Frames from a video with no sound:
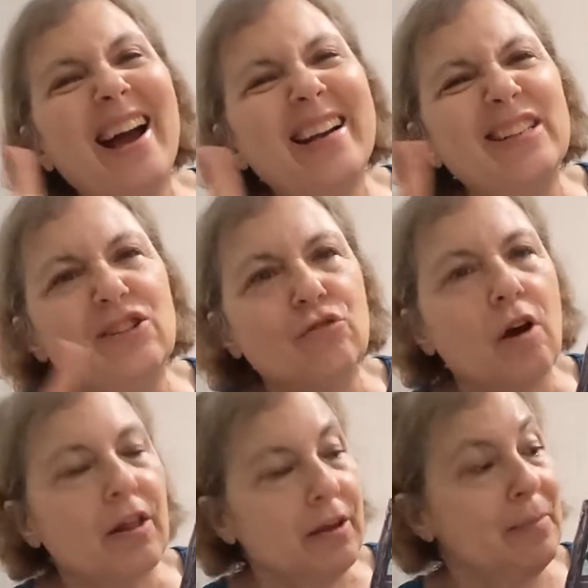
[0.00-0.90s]
I didn't
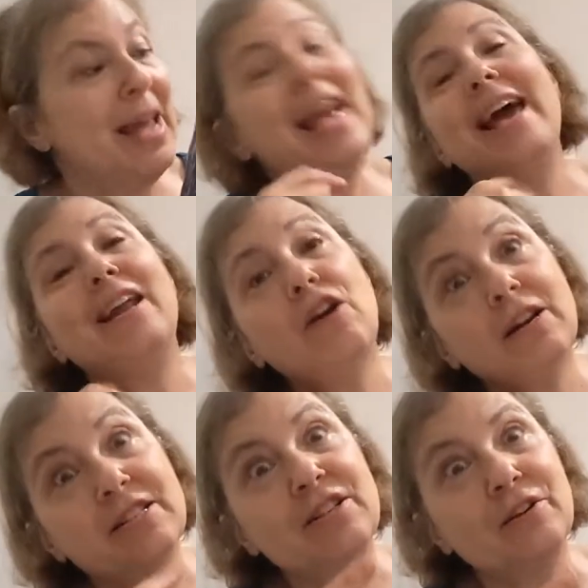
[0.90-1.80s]
draw them. And
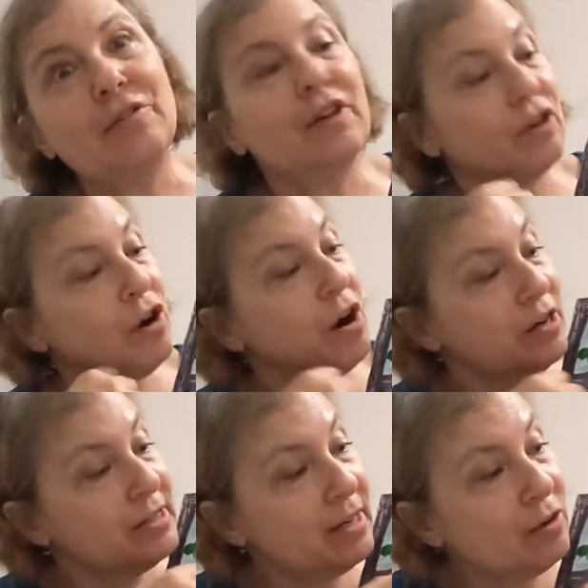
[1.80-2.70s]
also there are
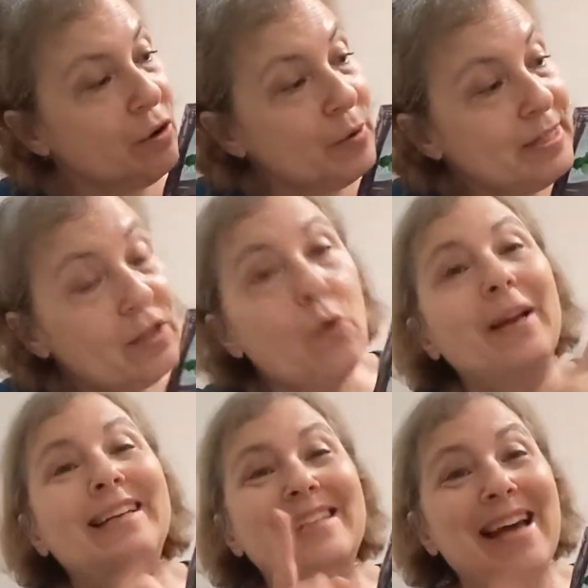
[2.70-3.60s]
cars that are always
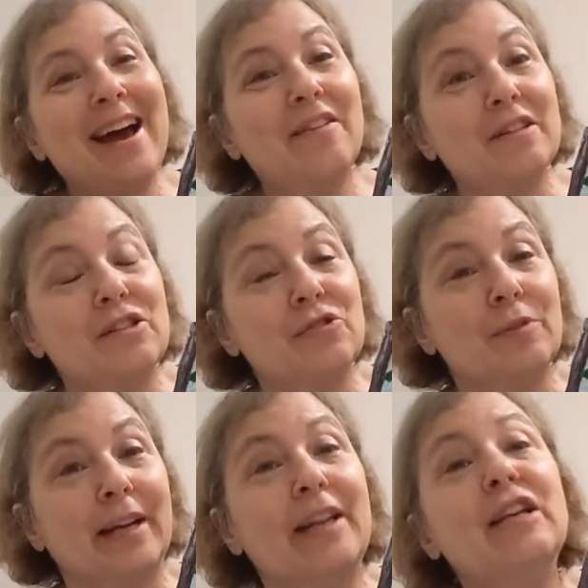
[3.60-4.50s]
going down the
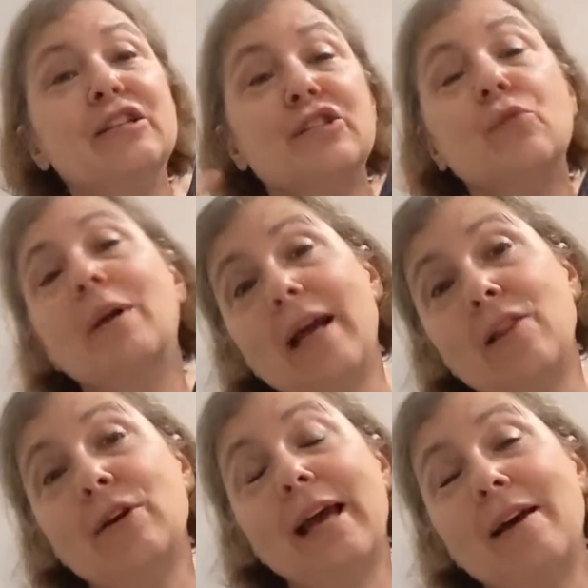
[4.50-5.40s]
street. So when I
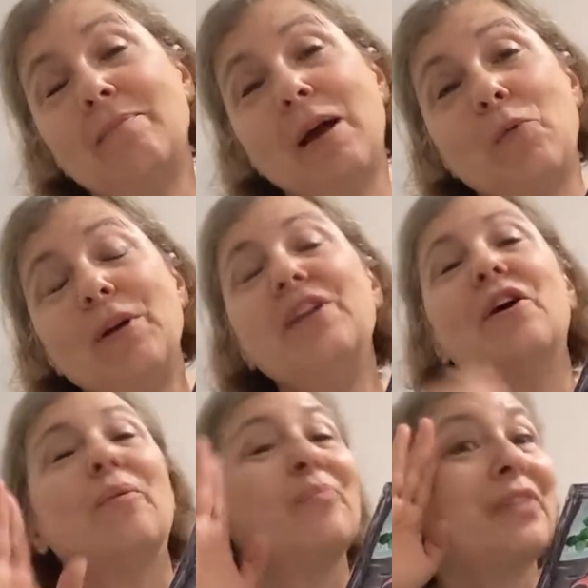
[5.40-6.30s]
look out my
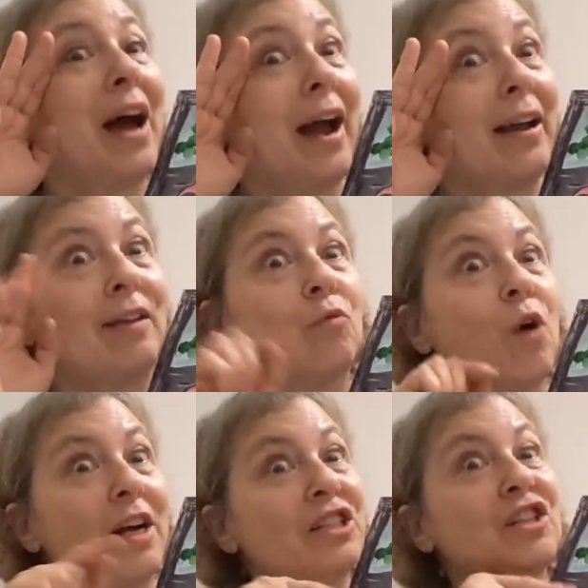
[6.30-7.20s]
window, I can
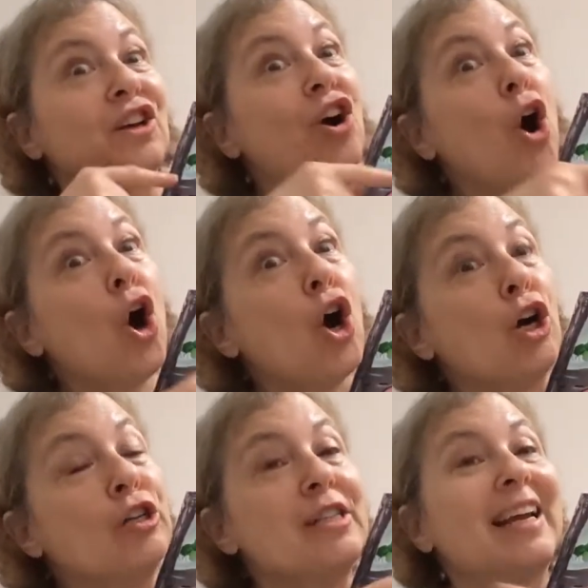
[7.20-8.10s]
watch the
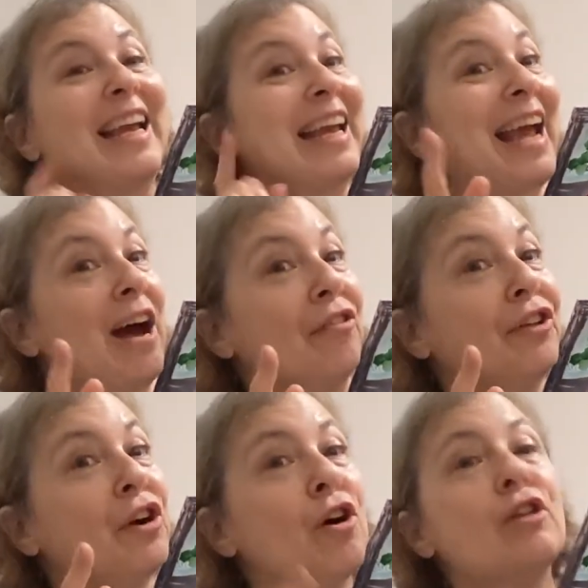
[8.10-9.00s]
cars. I can count
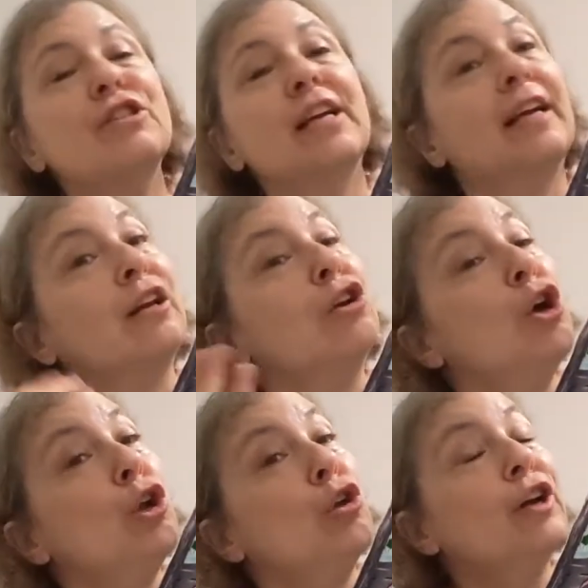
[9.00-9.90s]
the cars. I can
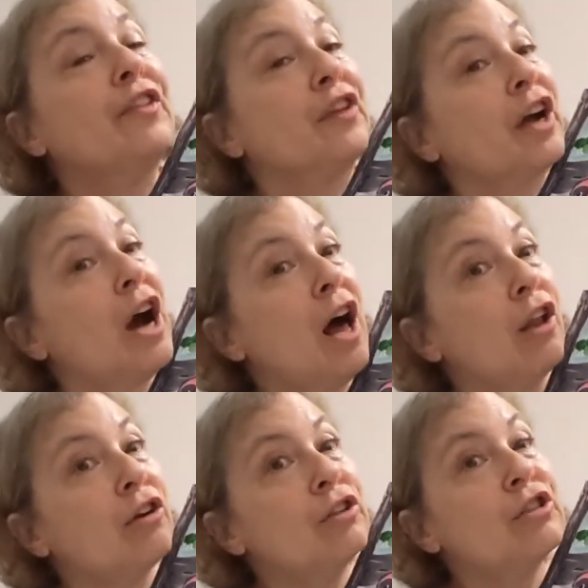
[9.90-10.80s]
look at the
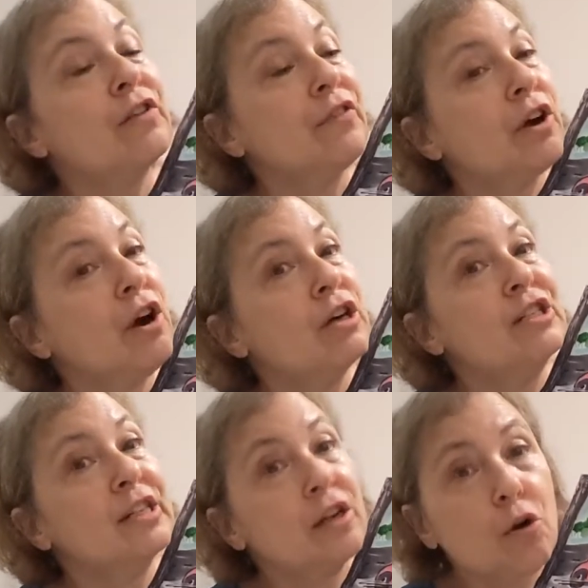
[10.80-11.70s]
colors of the
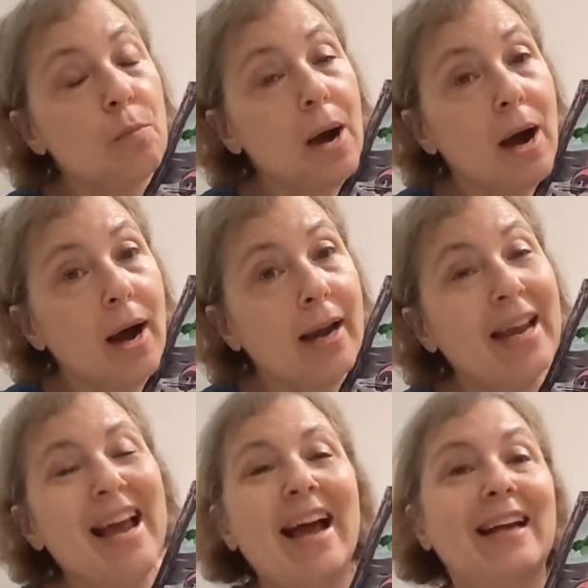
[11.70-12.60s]
cars that go by.
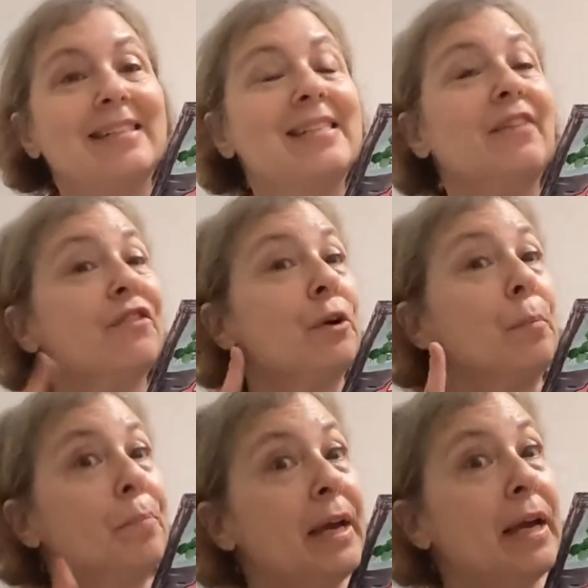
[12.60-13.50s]
I can see if they're
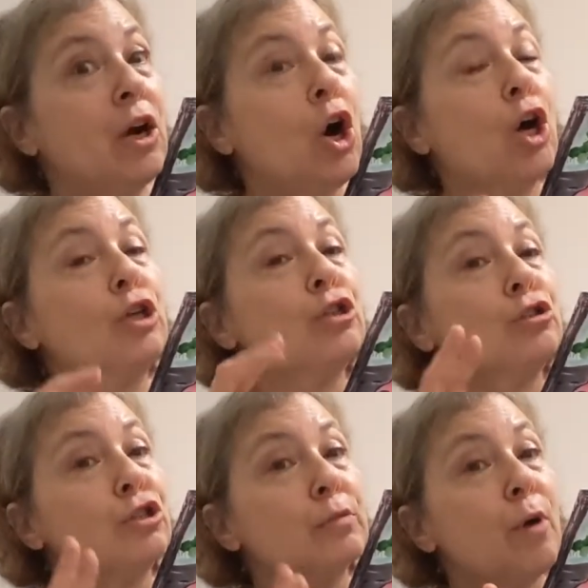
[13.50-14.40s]
big cars or
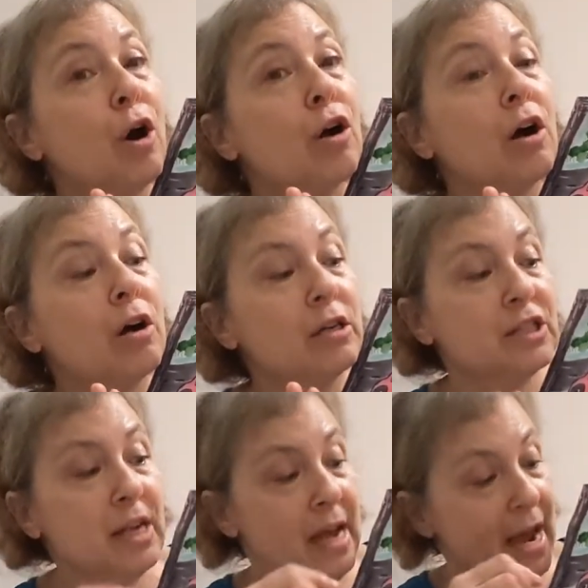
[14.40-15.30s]
small
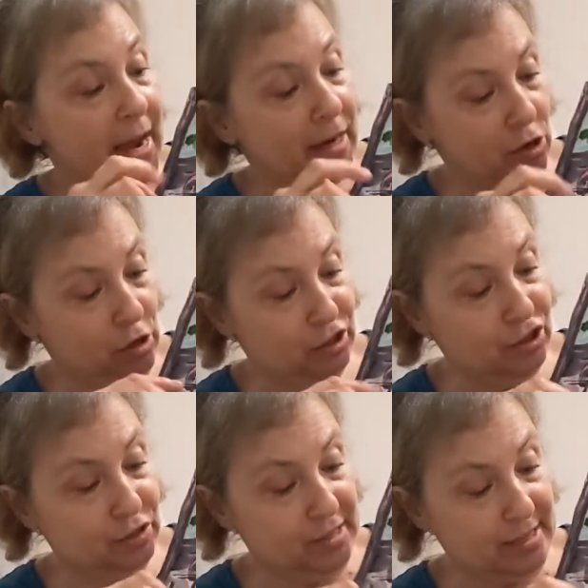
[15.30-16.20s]
cars. I can
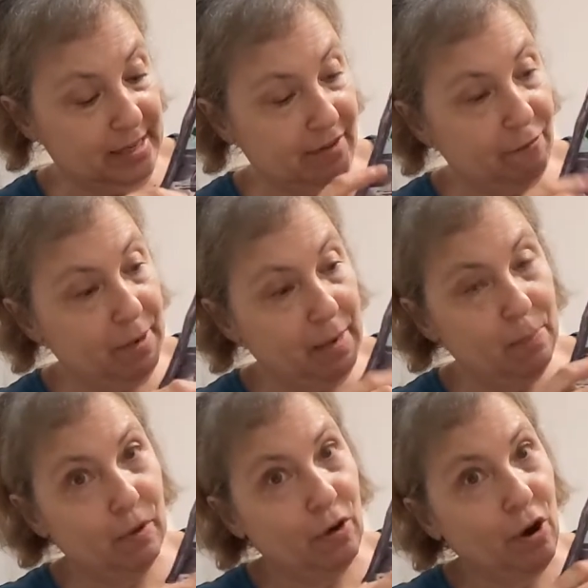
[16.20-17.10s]
also see if
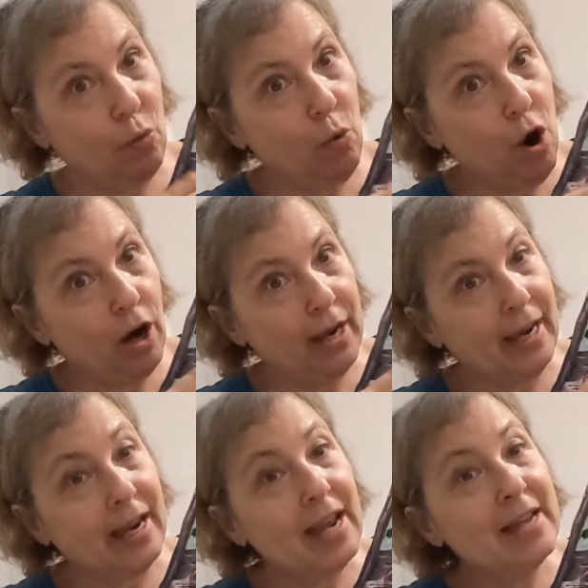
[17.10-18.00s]
people are
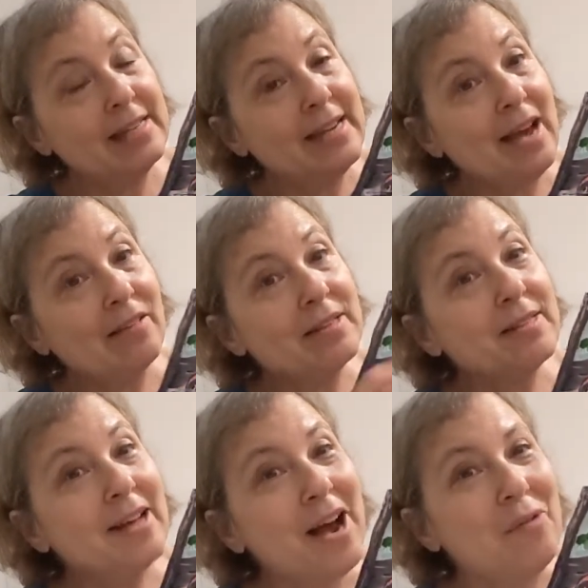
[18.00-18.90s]
walking down the
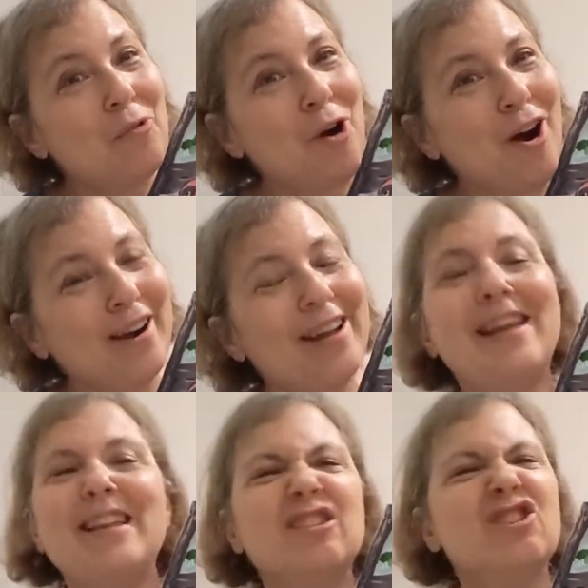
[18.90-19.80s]
sidewalk.
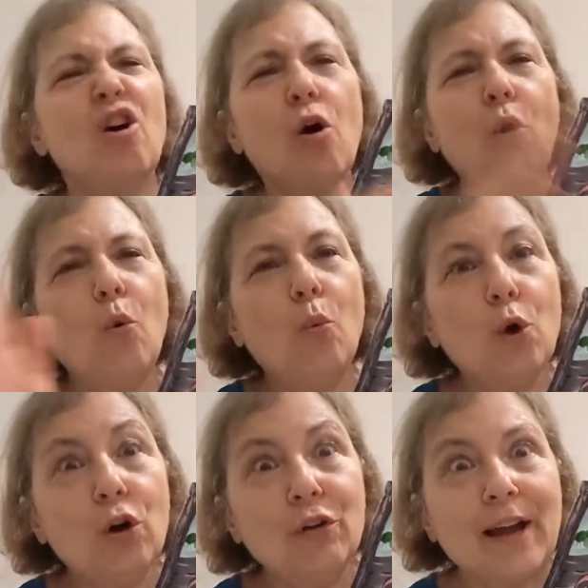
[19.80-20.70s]
There's a whole
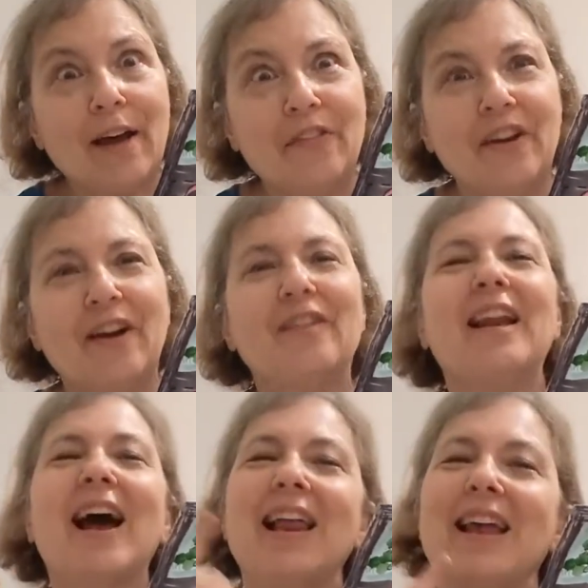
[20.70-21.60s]
world out there that
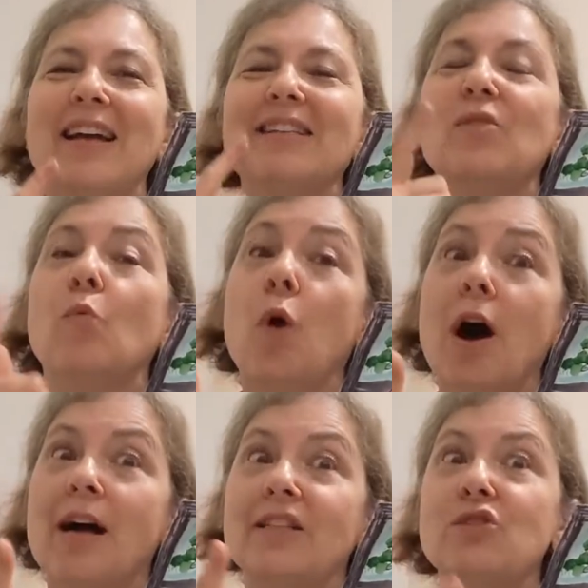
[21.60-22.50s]
I like to
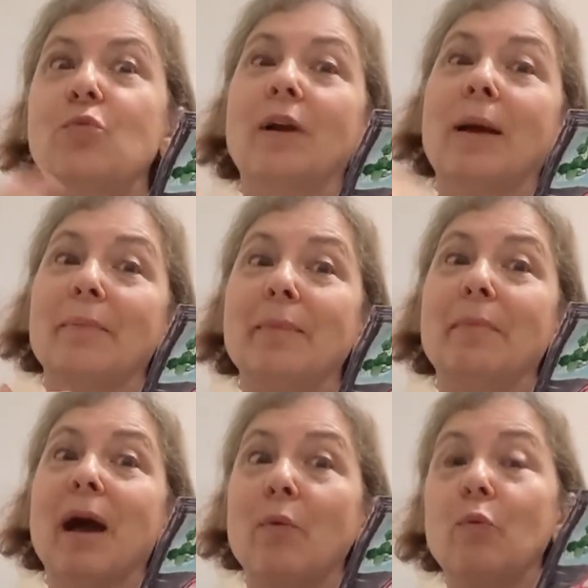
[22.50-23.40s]
watch when I'm in
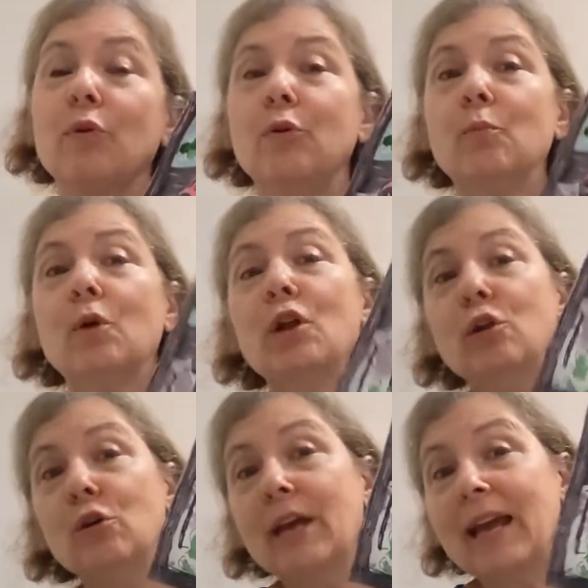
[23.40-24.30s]
my room
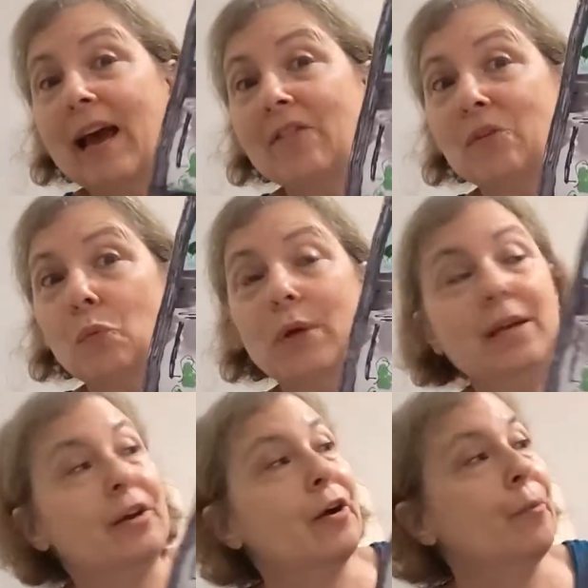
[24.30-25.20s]
looking out the
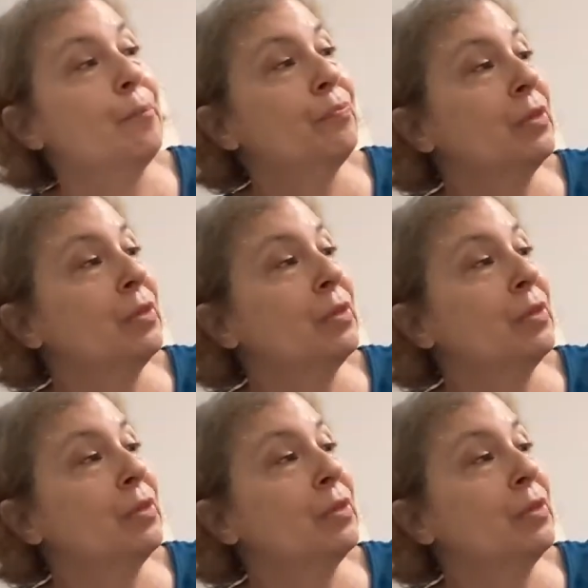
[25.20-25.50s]
window.